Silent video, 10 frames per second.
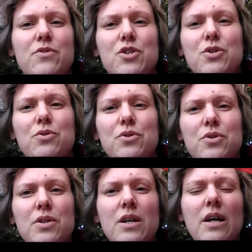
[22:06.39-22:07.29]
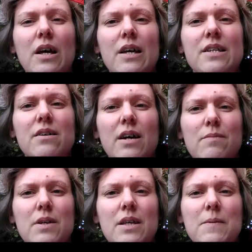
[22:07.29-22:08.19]
she could dye
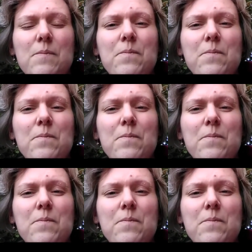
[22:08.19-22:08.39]
me